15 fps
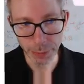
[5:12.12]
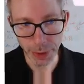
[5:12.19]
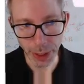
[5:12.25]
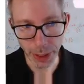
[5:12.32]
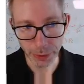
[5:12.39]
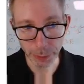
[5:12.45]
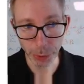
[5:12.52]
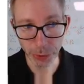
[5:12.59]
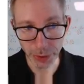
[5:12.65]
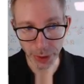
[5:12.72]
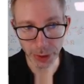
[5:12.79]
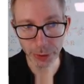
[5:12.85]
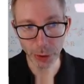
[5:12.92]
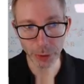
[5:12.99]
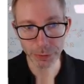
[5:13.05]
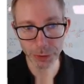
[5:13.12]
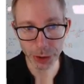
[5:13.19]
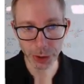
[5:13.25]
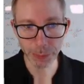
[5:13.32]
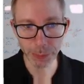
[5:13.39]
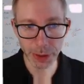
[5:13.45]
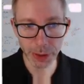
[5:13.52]
as a percent of
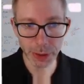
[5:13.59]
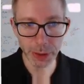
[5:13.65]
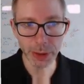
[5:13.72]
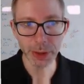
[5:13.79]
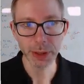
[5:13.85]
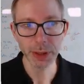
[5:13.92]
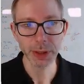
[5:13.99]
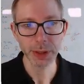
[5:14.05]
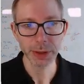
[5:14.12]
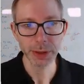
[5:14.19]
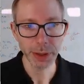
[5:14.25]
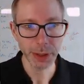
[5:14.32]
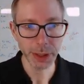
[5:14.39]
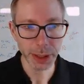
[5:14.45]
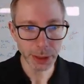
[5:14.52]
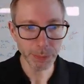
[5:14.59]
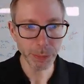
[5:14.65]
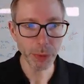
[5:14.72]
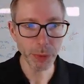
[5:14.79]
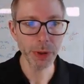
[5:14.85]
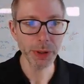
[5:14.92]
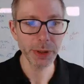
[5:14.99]
GDP, the
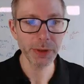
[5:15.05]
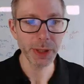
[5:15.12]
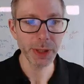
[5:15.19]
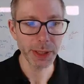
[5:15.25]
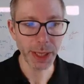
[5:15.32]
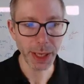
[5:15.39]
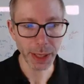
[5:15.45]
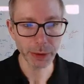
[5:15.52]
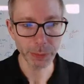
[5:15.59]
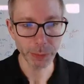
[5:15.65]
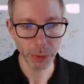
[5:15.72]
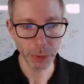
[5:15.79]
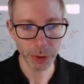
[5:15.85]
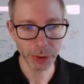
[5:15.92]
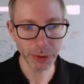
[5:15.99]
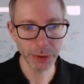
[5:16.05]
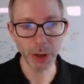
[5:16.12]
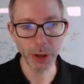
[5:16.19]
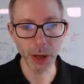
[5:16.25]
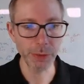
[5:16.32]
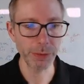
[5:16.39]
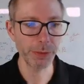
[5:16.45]
imports and exports
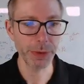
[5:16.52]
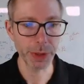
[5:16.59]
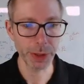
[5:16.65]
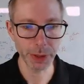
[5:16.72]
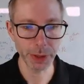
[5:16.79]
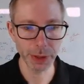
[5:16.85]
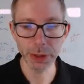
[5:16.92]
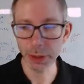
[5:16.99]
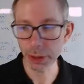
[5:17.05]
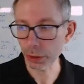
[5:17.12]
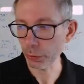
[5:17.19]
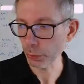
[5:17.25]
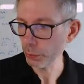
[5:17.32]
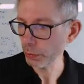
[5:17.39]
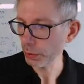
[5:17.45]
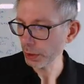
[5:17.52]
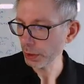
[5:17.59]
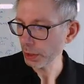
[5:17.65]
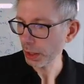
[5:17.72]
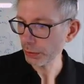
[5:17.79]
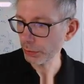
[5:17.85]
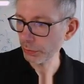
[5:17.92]
of the EU.
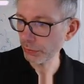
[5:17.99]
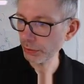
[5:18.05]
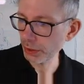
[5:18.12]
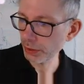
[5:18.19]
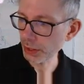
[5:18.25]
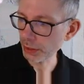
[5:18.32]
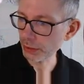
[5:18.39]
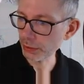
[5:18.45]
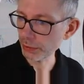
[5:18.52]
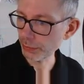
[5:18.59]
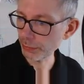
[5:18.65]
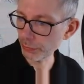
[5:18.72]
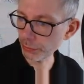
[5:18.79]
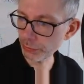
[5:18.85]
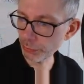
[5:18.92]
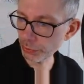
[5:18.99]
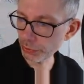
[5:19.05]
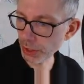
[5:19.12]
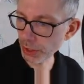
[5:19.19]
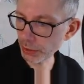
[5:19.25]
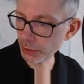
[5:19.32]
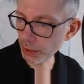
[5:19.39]
And you see that, so as we're
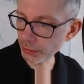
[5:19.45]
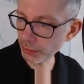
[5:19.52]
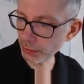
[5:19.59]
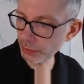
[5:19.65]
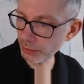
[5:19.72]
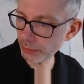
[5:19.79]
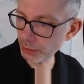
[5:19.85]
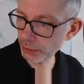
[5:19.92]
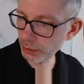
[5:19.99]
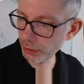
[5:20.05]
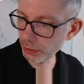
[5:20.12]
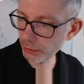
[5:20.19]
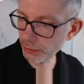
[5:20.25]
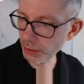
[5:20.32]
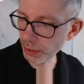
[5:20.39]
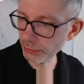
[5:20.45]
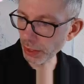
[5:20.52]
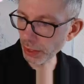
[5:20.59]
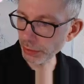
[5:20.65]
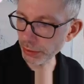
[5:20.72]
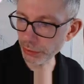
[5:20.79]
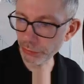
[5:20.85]
starting in 1960 here, it starts
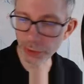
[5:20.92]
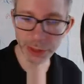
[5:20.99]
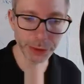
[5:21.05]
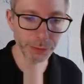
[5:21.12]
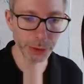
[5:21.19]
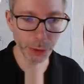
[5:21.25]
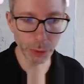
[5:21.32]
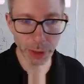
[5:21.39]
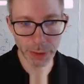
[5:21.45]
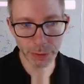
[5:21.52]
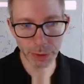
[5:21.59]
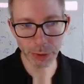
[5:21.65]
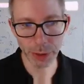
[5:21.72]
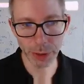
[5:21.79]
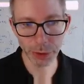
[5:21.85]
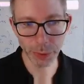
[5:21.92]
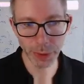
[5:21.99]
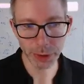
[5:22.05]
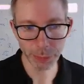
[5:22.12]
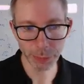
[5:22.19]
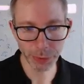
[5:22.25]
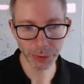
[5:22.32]
out at a relatively low level, around
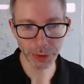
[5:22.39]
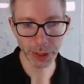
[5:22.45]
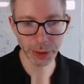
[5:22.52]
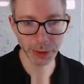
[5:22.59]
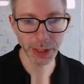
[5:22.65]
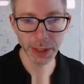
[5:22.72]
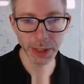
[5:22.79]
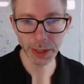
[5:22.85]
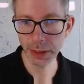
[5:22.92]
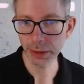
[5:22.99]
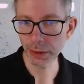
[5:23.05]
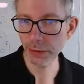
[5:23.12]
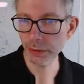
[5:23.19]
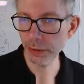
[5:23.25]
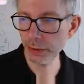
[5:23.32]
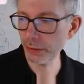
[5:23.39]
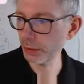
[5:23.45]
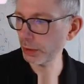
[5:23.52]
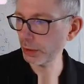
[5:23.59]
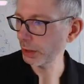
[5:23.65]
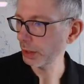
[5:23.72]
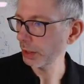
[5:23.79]
20% in
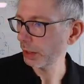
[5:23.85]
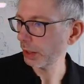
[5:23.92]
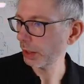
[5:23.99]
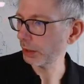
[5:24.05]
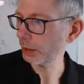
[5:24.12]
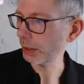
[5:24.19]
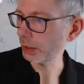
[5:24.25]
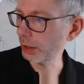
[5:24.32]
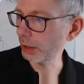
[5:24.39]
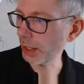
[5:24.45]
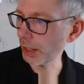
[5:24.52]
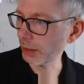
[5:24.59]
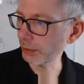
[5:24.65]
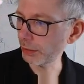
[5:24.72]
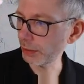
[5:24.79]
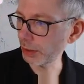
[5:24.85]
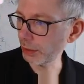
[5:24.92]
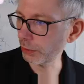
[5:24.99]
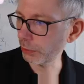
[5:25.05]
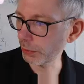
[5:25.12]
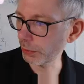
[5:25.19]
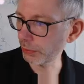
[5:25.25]
1960, and it has
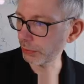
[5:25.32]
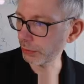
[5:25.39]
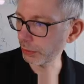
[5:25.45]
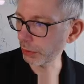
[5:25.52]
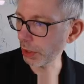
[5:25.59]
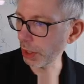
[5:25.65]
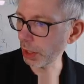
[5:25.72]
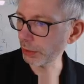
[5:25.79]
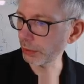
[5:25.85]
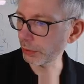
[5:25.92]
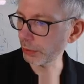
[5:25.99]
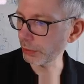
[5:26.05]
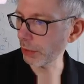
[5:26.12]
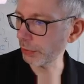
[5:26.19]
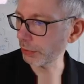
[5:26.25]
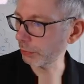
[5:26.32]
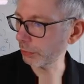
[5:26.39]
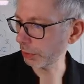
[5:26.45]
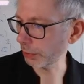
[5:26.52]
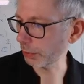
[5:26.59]
increased a lot. Now it's